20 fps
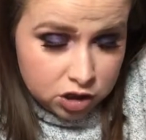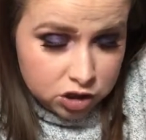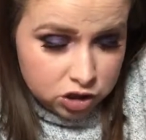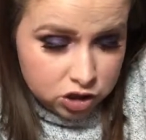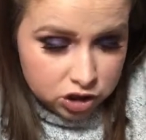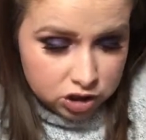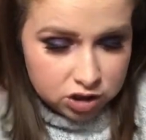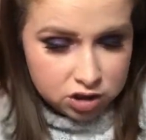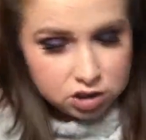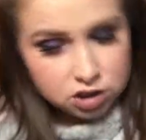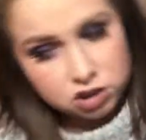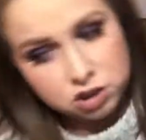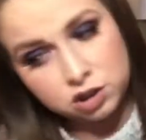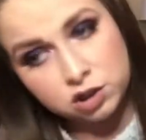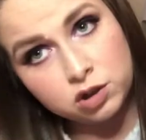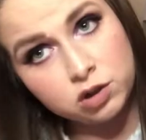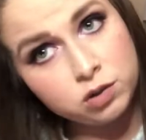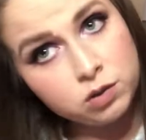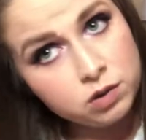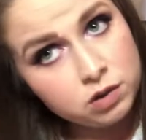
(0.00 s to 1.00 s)
just to
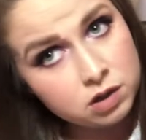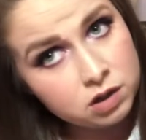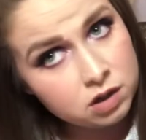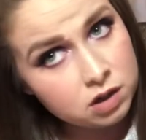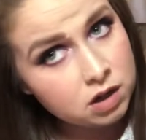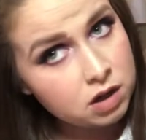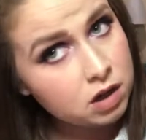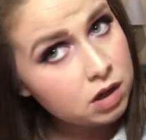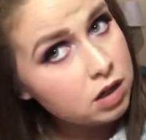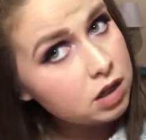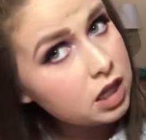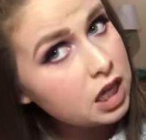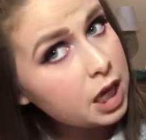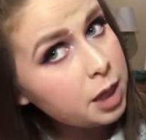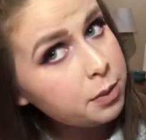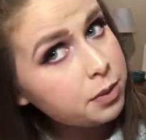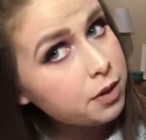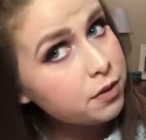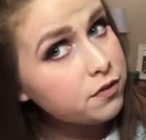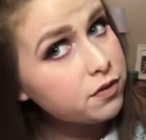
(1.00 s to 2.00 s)

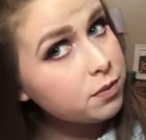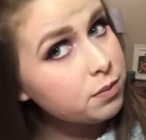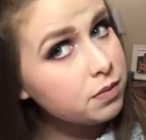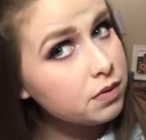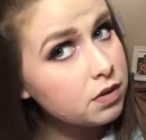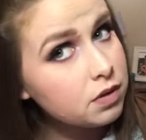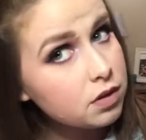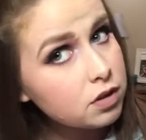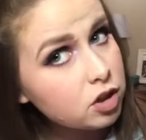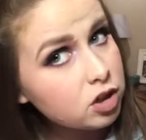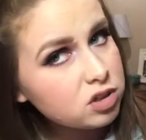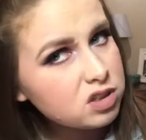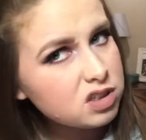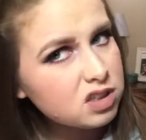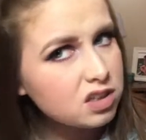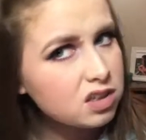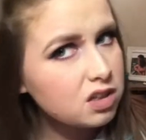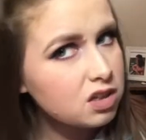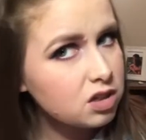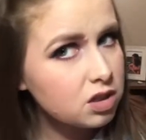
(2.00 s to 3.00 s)
keep them from, those
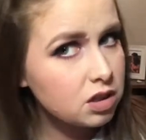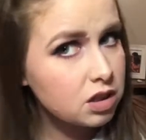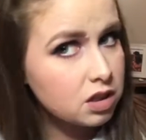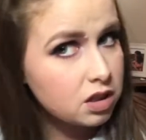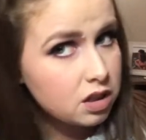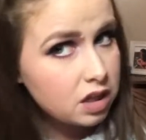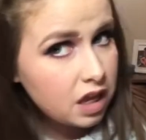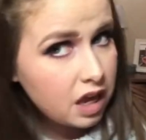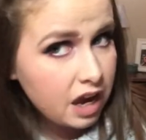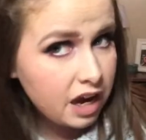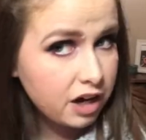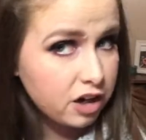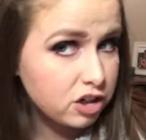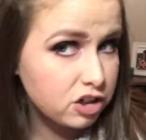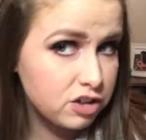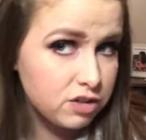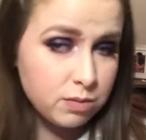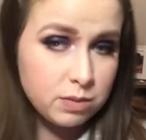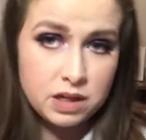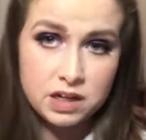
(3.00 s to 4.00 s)

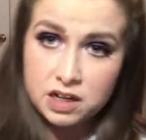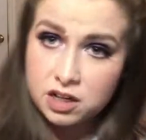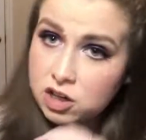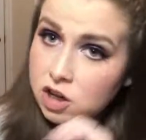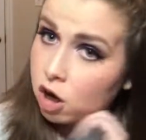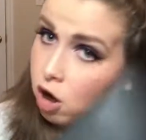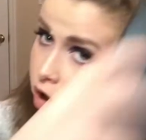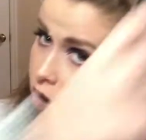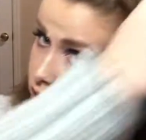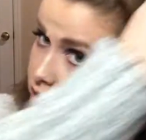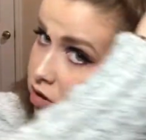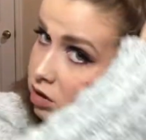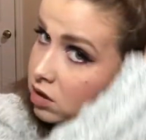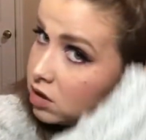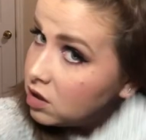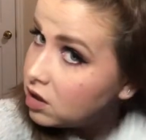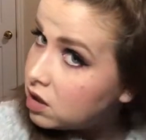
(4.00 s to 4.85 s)
hairs from getting caught